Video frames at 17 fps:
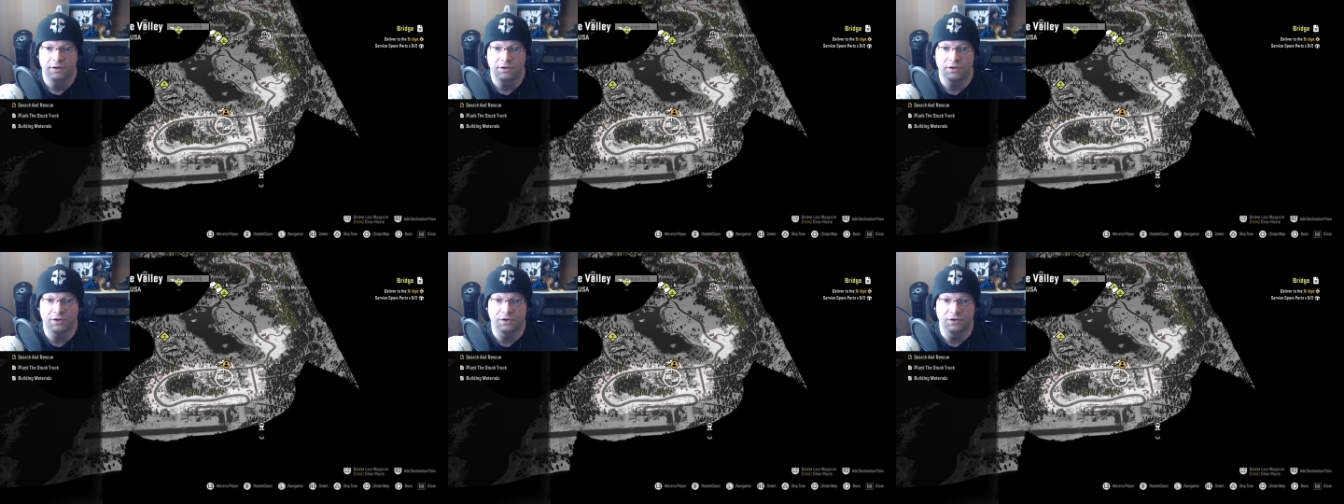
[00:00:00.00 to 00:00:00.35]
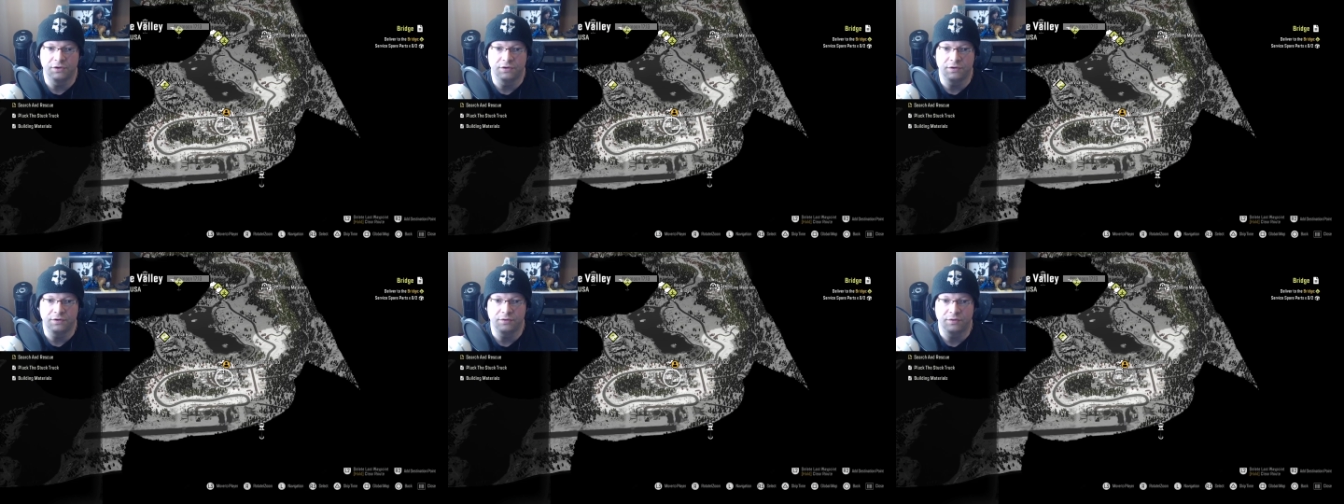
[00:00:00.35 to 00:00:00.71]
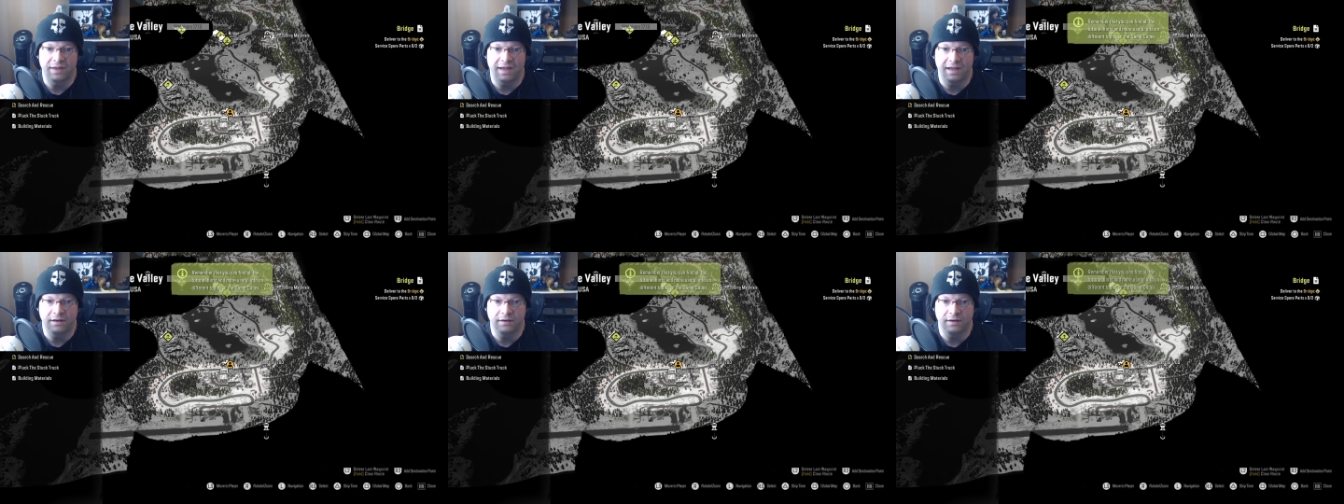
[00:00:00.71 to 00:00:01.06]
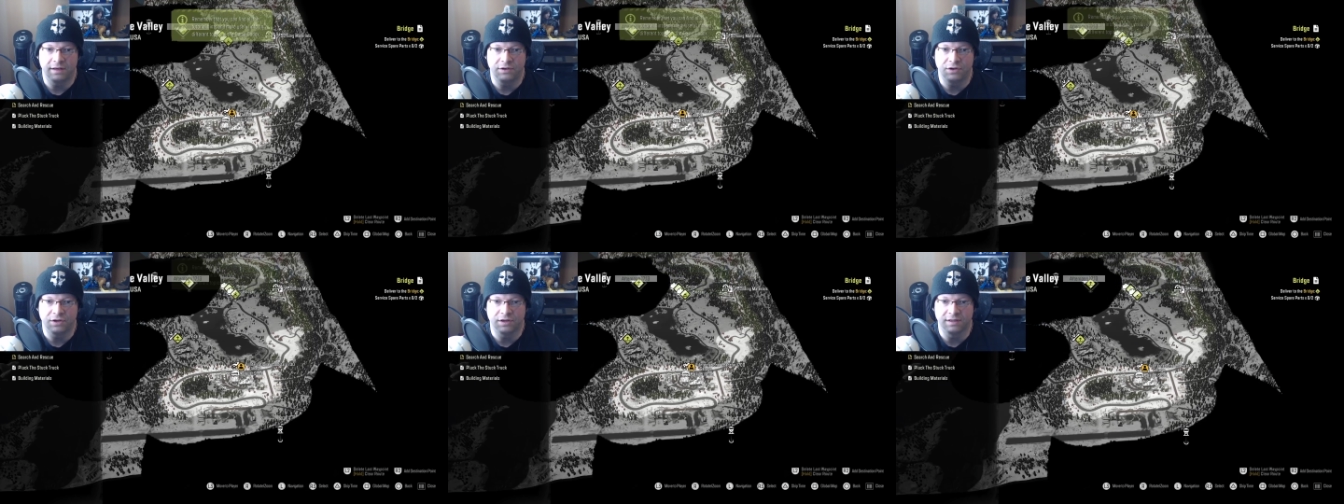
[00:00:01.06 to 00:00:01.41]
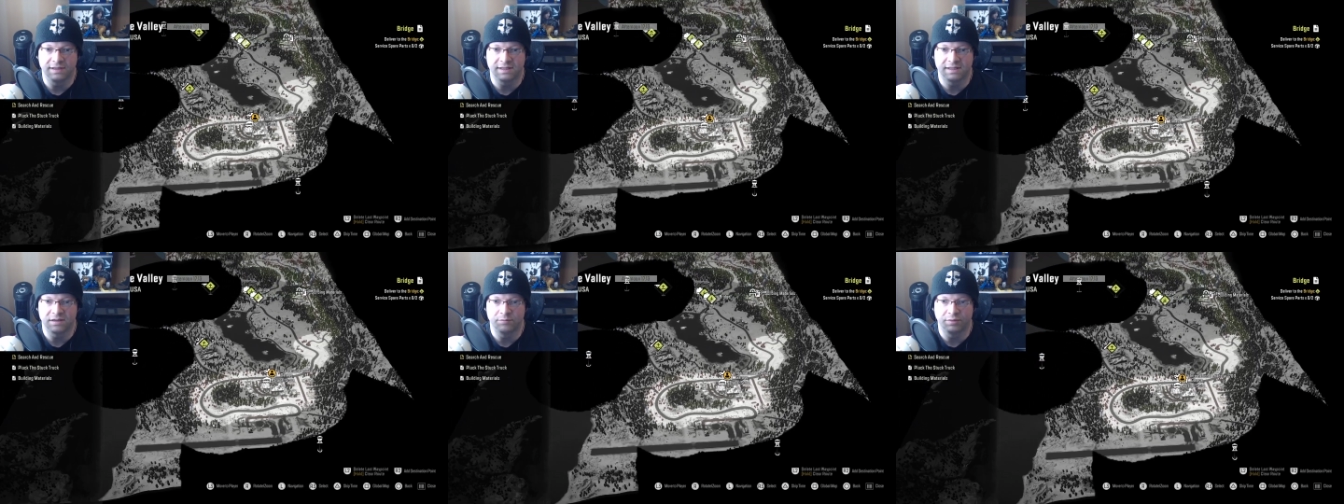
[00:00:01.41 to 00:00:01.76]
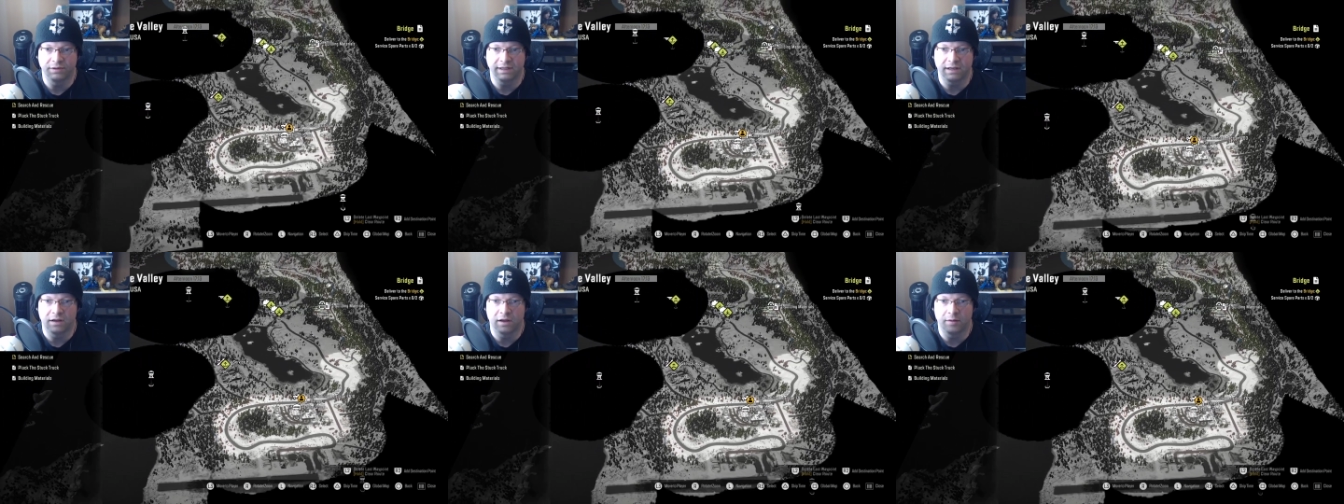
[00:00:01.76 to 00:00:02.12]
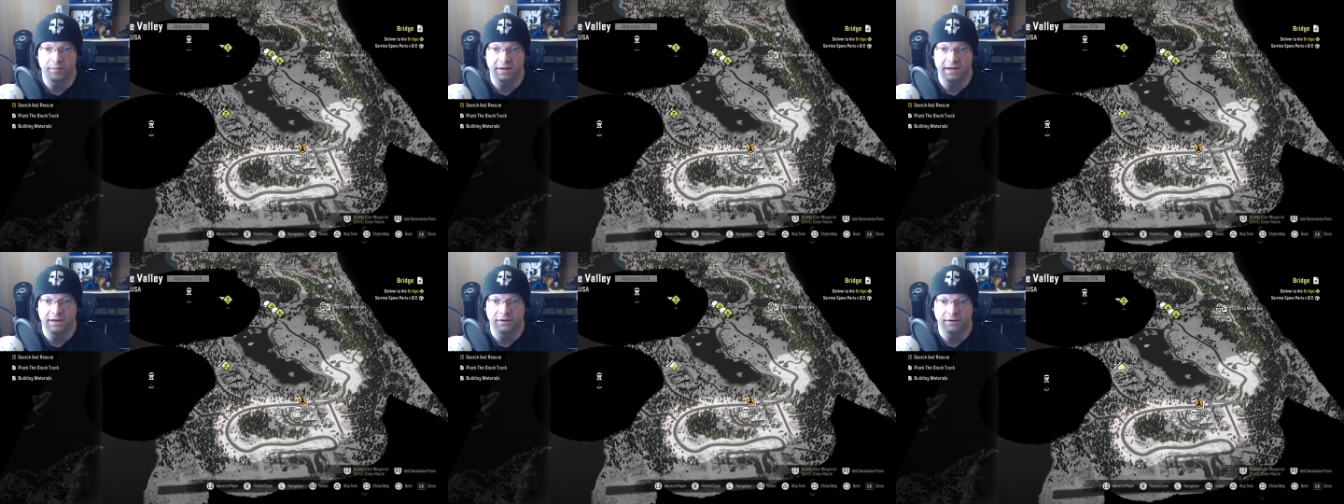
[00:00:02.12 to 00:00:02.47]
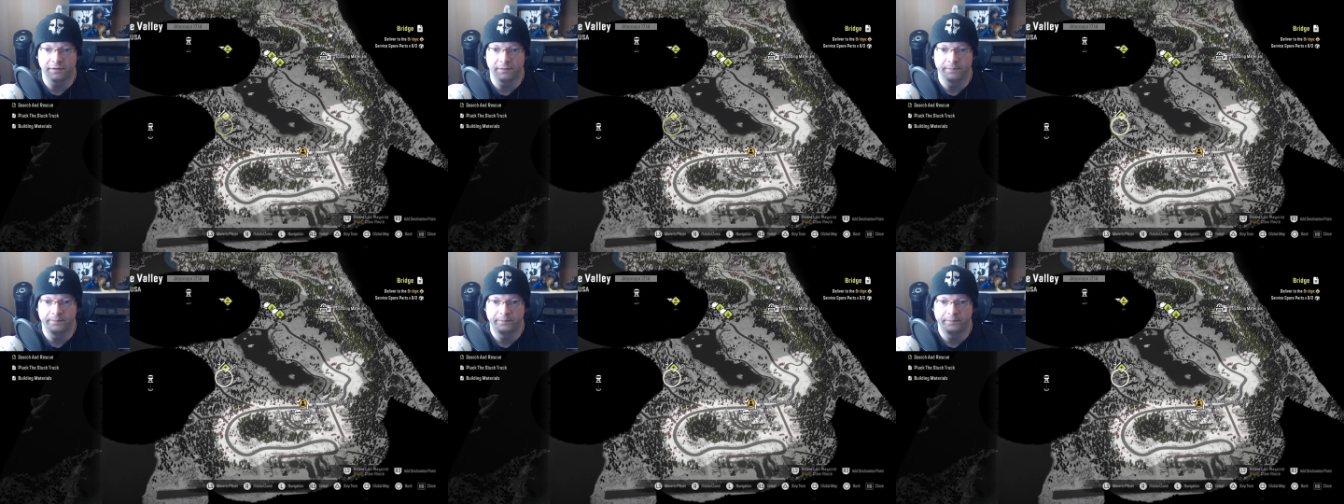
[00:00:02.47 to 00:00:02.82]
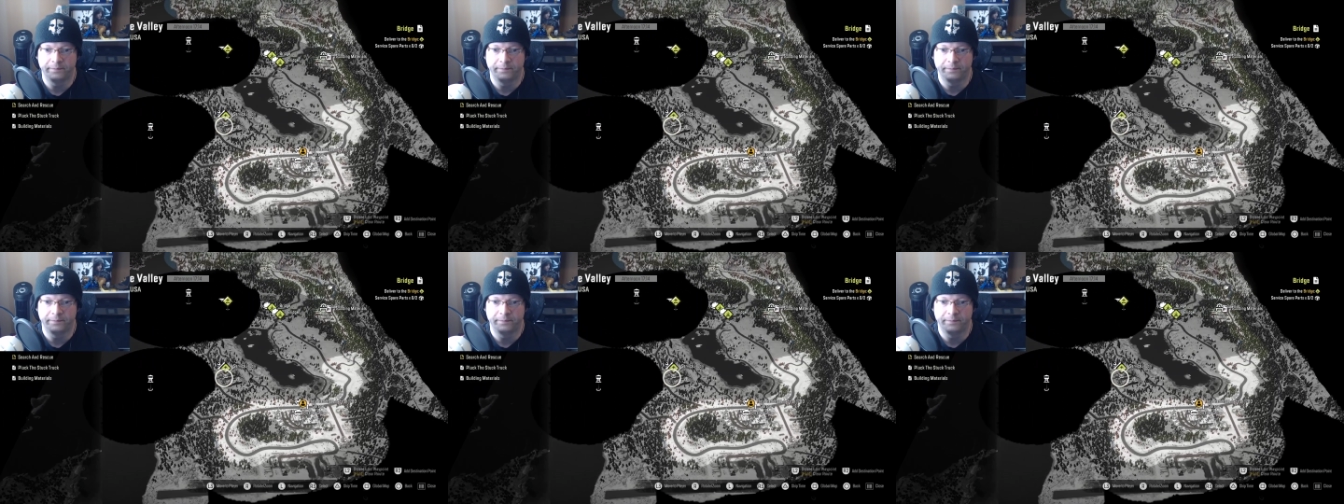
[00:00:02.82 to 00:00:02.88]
you can do that and then you can simply come here